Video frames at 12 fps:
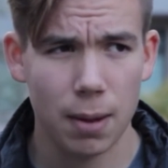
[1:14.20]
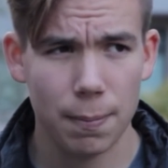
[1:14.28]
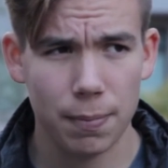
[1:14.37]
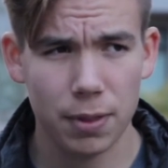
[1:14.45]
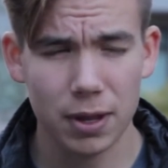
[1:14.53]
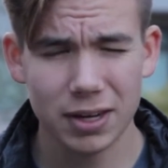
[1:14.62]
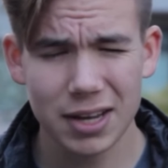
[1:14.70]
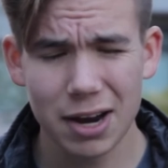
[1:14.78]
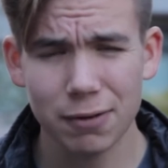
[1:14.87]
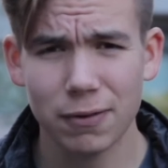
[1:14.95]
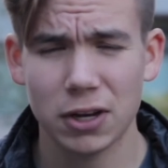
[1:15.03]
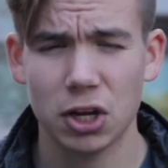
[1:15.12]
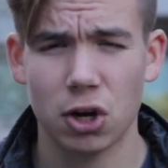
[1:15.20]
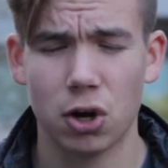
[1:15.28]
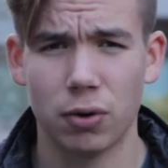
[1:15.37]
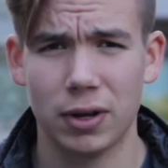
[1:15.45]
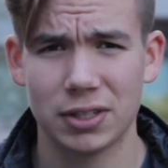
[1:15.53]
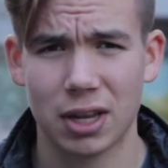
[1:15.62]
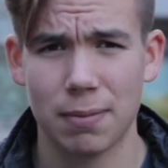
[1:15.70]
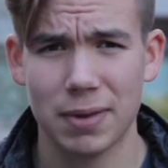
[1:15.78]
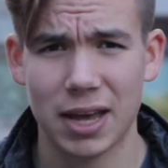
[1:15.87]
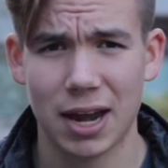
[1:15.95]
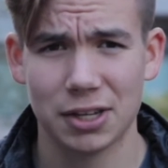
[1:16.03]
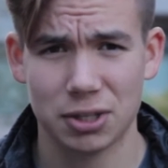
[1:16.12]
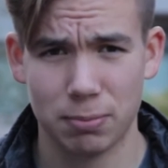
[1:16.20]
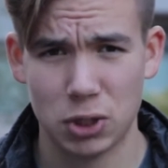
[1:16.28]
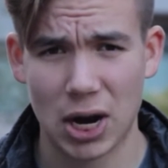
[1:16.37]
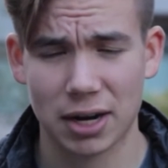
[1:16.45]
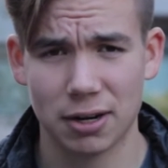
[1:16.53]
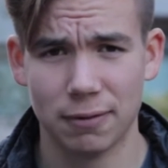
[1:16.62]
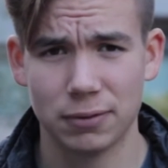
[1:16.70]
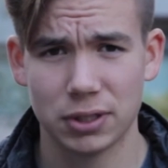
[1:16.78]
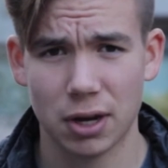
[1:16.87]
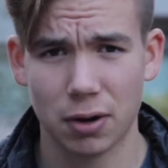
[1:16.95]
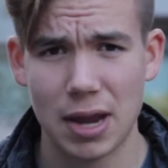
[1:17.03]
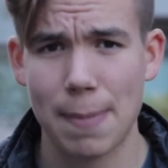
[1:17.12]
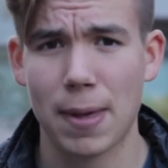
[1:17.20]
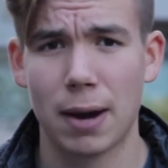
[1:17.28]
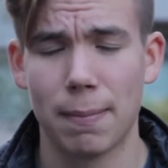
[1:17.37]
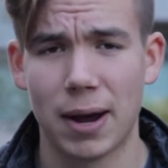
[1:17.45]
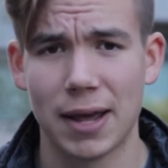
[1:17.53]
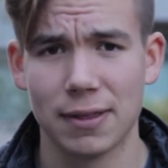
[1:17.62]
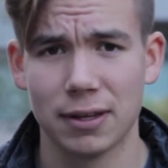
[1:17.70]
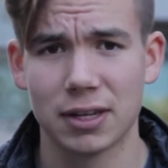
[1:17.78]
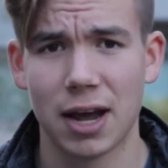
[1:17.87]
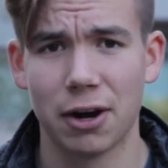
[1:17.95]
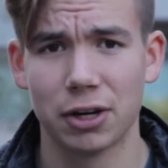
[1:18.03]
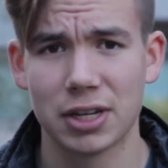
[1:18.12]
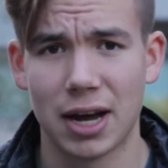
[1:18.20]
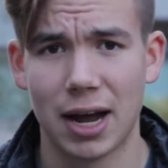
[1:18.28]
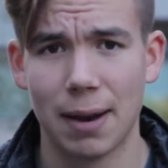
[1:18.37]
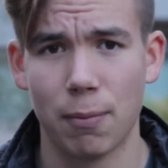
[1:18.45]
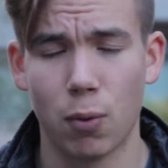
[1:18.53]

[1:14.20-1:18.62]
The entire video is going to be kind of subjective, so keep that in mind the entire time.